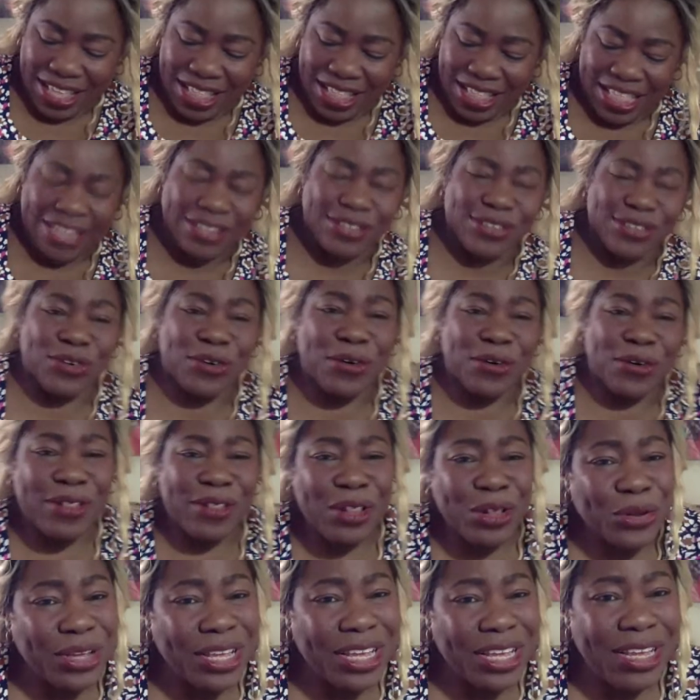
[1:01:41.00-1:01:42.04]
then start
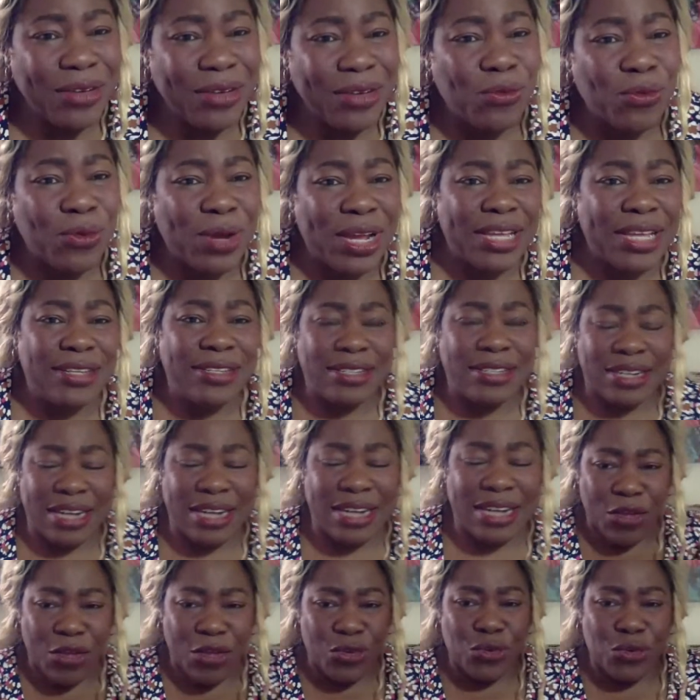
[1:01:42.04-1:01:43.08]
looking at ways at
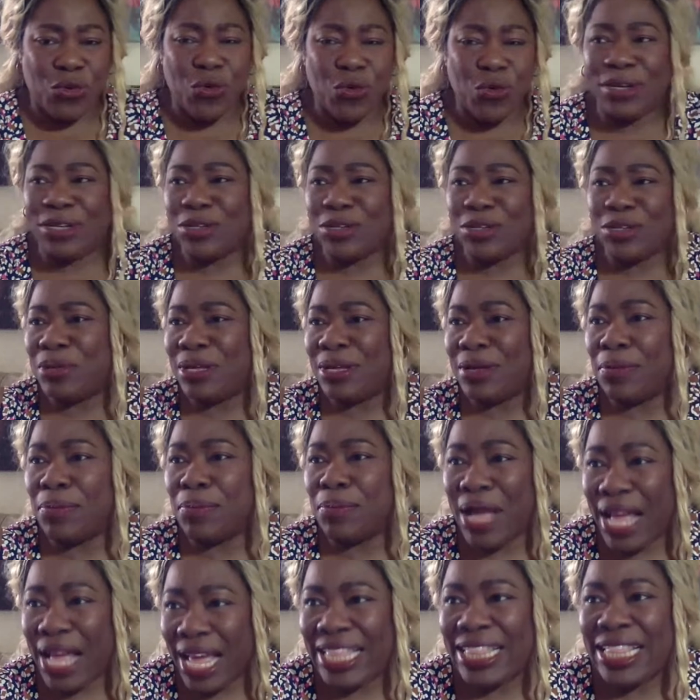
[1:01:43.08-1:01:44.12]
how you're going to
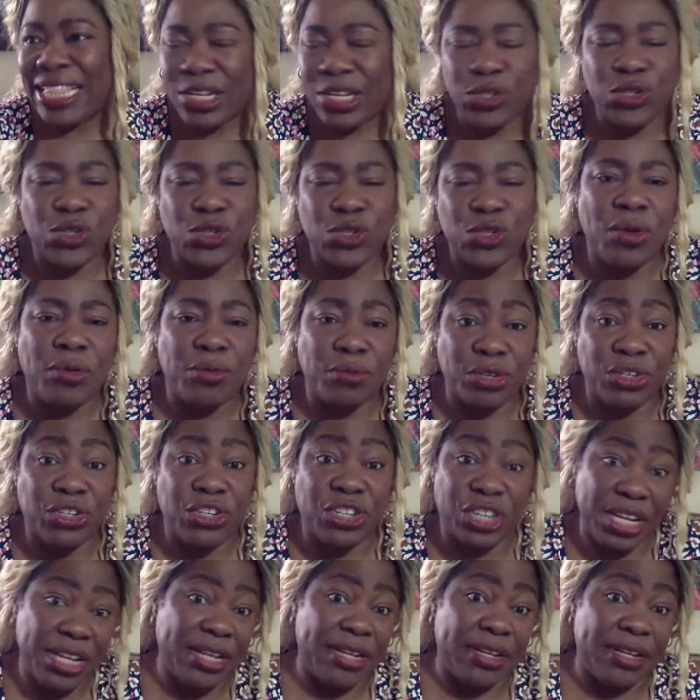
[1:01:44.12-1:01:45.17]
buy that sewing
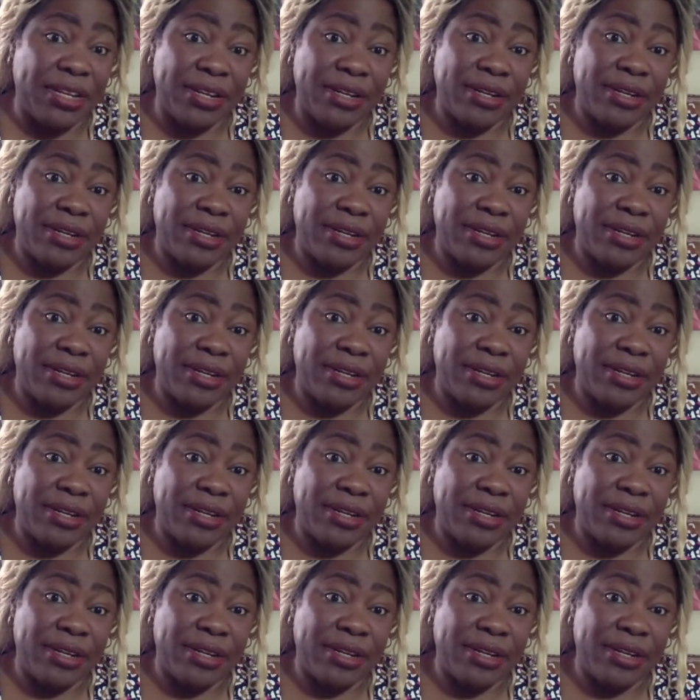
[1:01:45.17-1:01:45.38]
machine.